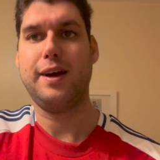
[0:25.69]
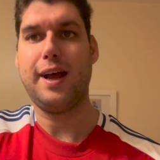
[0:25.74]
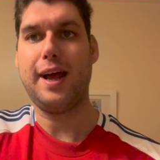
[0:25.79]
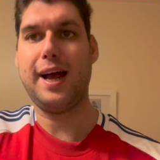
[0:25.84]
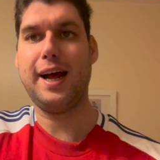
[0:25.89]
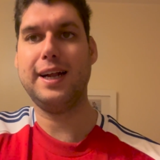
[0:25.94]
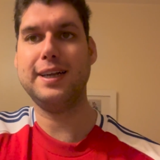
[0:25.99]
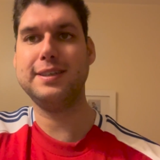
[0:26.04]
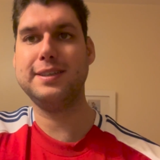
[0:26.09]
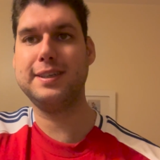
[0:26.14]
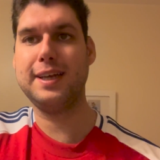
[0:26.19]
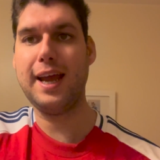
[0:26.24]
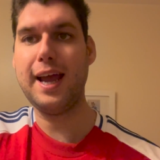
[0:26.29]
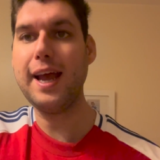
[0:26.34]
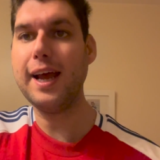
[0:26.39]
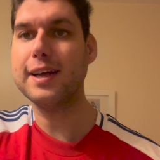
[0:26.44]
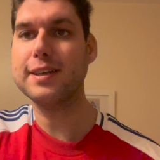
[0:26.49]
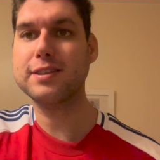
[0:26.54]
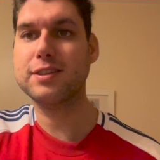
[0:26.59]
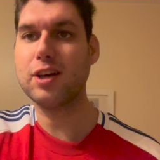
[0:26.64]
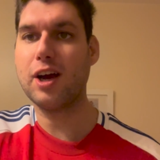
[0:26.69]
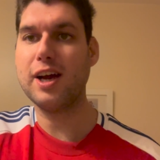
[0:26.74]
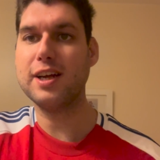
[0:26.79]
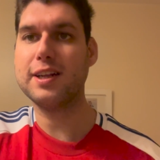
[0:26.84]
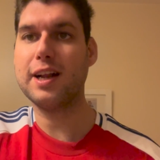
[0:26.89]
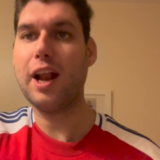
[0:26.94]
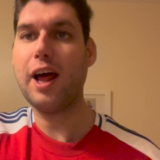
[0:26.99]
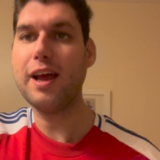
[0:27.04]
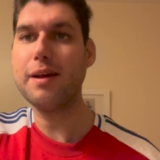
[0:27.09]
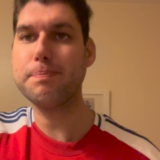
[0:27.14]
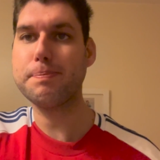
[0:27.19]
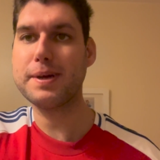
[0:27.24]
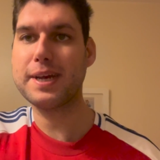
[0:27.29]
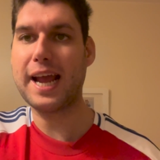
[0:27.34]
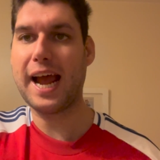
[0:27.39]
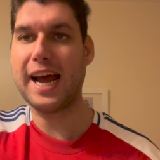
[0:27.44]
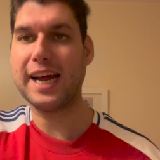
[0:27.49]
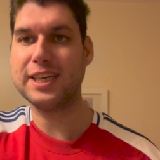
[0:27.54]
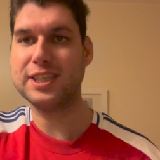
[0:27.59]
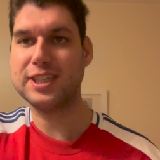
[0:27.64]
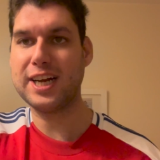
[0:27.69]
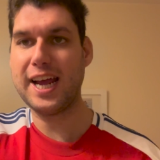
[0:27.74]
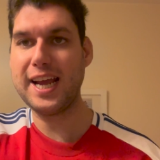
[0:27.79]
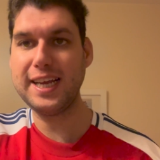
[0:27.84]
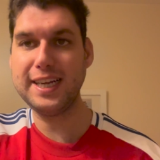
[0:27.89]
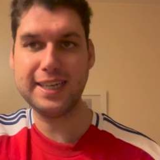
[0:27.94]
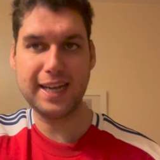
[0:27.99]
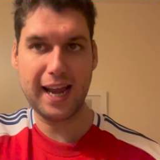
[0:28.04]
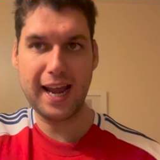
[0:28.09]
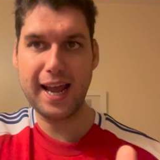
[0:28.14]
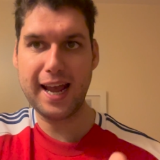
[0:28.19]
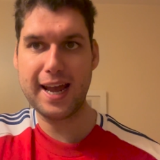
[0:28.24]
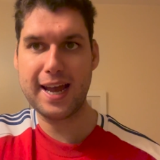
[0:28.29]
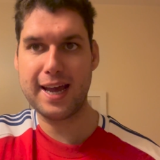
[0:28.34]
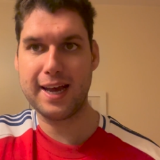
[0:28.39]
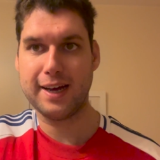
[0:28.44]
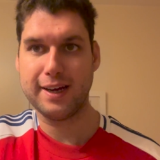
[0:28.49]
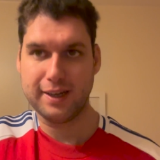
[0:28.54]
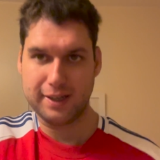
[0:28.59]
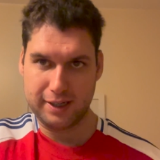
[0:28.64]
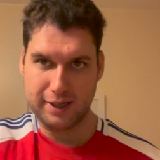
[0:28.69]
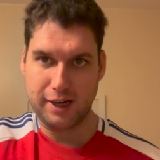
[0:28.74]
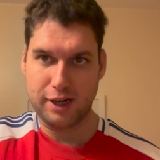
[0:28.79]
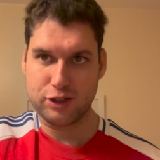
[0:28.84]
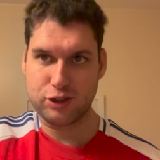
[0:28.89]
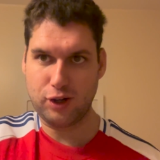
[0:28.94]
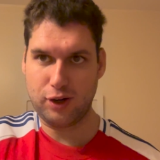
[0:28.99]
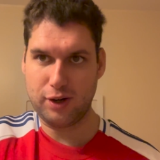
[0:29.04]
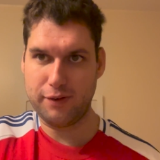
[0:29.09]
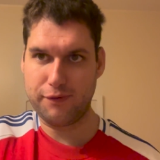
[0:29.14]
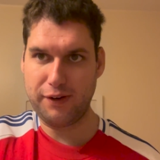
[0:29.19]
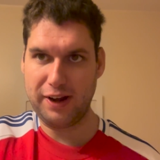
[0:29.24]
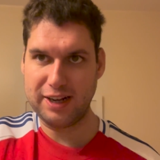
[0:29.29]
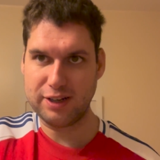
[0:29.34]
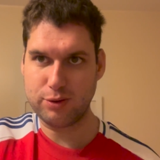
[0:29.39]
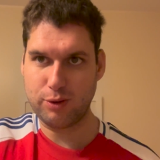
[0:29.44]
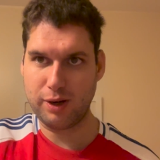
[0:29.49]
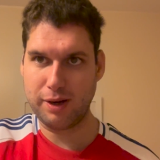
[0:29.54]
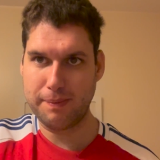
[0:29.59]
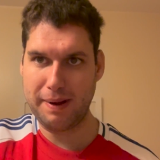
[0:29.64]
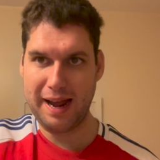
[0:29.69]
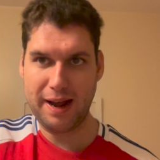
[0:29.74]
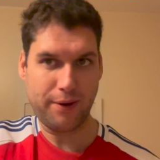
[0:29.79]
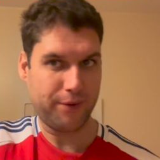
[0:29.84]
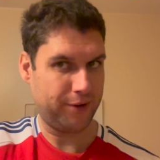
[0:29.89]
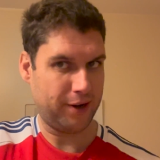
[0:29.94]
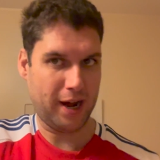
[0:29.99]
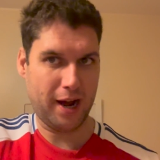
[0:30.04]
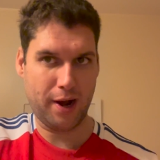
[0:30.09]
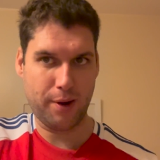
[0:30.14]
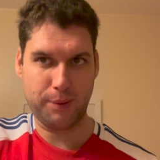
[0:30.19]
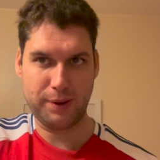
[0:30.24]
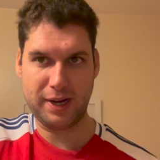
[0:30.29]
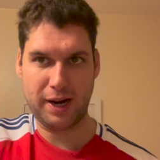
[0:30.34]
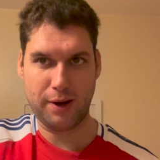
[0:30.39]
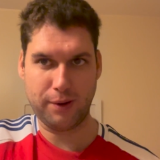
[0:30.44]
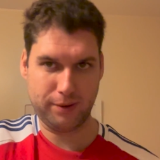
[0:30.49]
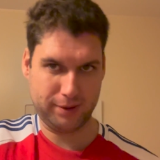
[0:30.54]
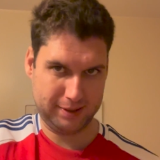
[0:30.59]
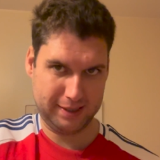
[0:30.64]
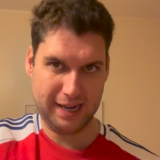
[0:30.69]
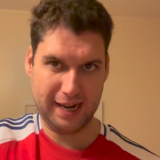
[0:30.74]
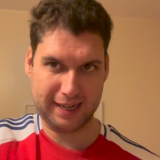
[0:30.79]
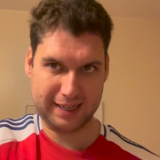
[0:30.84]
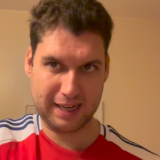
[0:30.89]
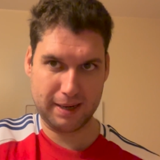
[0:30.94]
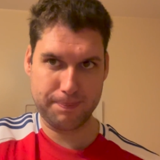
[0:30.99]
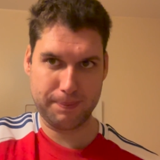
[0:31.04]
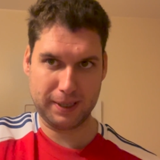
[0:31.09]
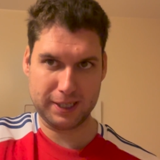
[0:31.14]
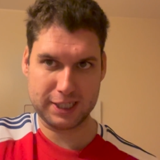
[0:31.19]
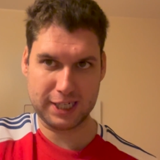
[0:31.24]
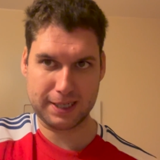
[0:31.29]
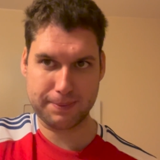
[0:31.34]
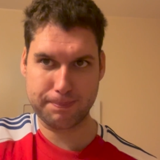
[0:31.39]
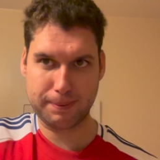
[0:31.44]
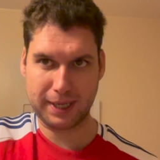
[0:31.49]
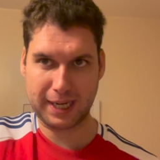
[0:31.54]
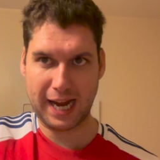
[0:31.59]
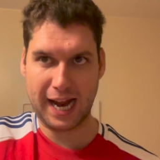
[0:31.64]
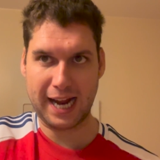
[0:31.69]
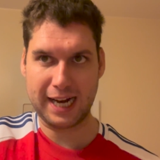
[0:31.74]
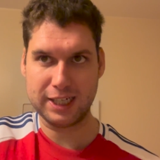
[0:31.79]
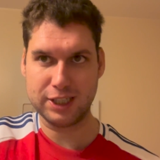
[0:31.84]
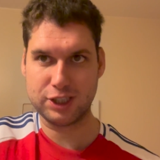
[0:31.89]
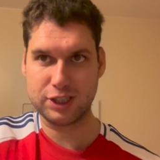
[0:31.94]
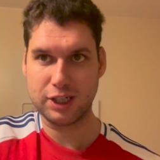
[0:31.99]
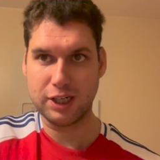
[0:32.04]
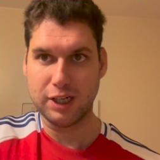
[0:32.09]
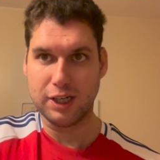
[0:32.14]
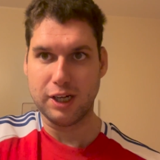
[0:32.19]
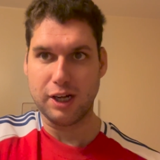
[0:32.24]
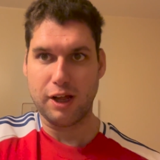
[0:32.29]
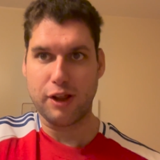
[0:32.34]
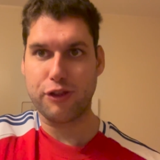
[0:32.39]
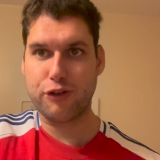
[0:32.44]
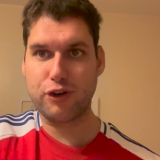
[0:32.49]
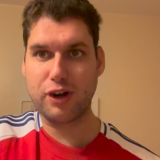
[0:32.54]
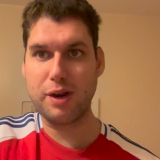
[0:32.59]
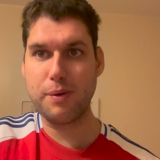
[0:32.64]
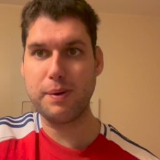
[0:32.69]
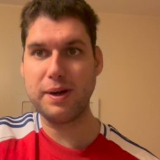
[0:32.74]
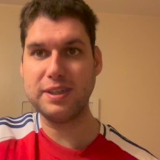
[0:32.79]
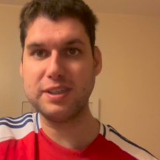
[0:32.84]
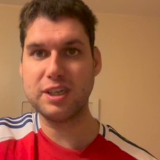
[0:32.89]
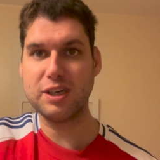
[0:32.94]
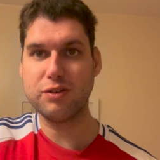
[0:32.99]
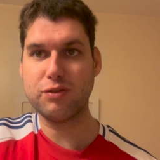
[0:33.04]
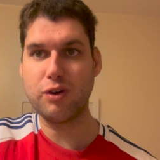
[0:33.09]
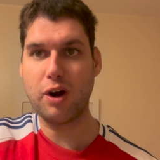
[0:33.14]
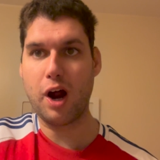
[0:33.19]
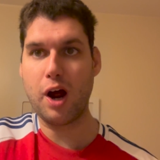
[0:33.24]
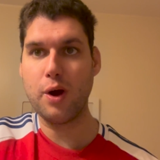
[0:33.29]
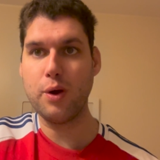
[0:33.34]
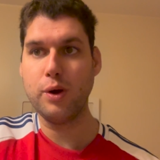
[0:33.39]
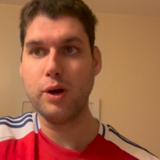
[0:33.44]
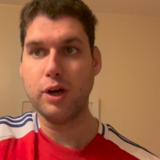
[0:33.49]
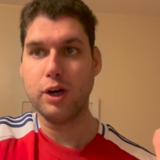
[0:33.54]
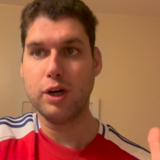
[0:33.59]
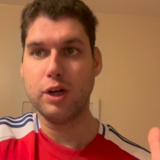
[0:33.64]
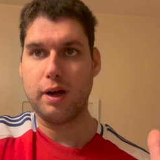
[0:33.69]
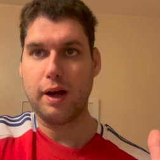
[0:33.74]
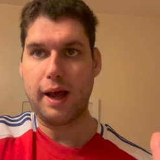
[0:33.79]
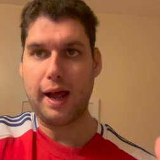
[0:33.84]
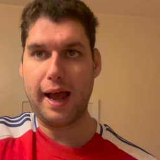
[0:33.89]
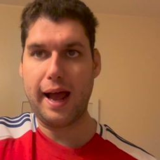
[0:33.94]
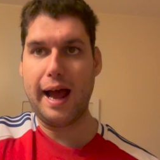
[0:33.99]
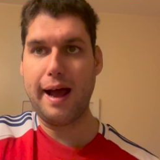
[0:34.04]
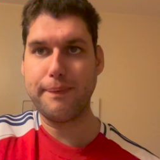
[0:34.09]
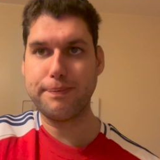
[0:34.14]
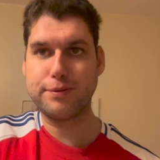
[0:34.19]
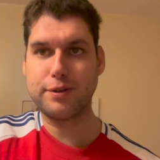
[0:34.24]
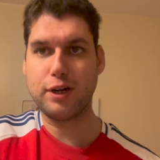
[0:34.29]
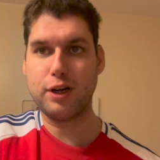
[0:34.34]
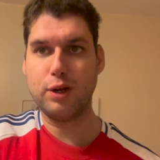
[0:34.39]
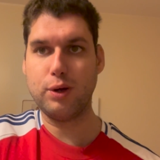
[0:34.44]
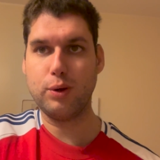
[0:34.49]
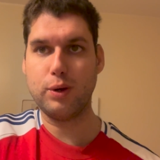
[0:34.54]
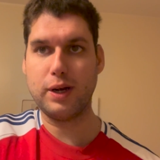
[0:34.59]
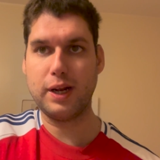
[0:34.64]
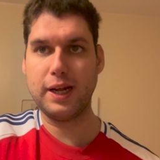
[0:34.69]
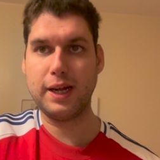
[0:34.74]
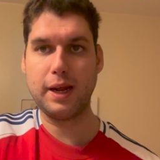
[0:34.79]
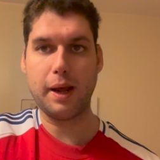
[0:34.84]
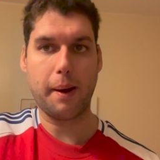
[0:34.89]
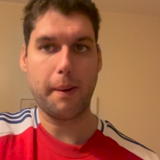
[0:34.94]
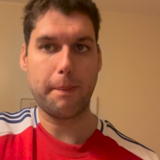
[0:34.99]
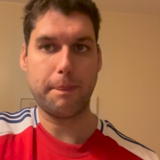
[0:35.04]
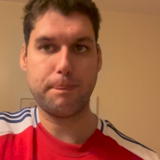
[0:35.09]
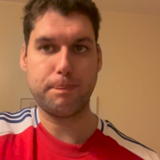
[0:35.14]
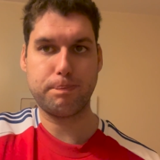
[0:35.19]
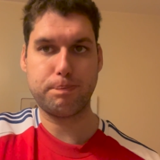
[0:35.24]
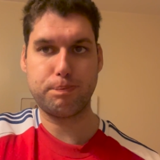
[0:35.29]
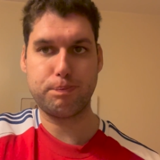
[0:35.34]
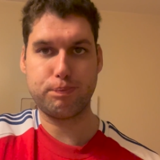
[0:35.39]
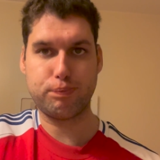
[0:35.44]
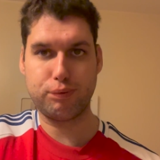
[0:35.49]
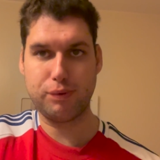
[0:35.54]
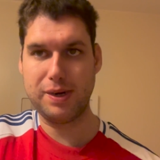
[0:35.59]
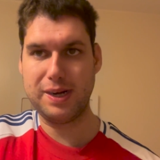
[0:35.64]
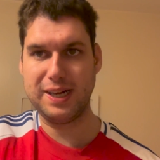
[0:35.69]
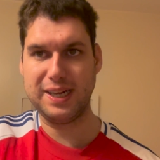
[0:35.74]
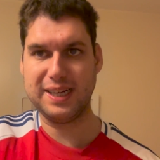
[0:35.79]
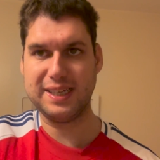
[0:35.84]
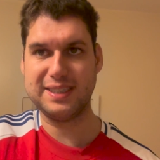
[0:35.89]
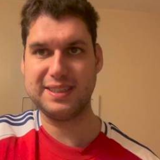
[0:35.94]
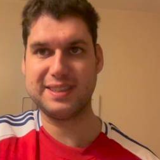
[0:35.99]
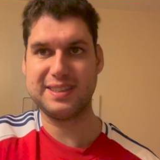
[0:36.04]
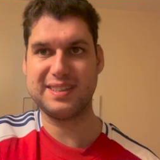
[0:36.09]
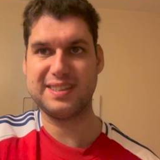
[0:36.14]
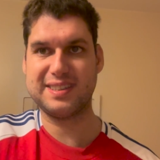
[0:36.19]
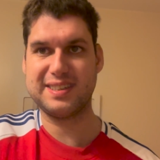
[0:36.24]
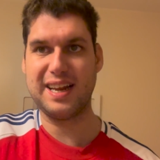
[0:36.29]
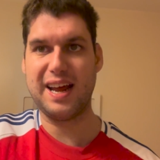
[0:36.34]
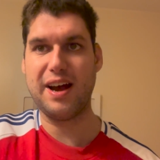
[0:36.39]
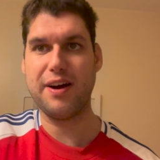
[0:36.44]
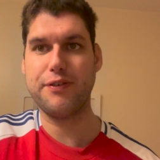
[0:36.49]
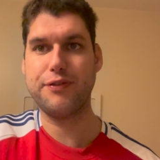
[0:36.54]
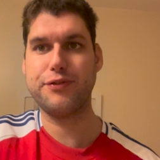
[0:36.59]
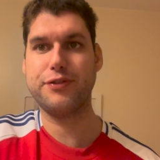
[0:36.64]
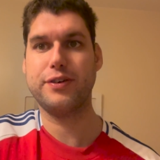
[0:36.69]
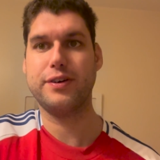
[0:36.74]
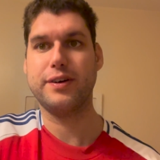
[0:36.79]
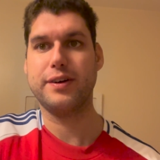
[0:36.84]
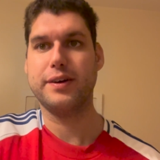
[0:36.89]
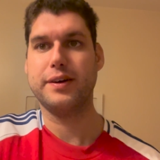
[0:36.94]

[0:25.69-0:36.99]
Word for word: And yeah, starting to like Big Ange. Eh? Hey, yeah. Tottenham fans want him out. No, we don't. Yeah, keep it big Ange. Three wins in a row. Absolutely brilliant stuff.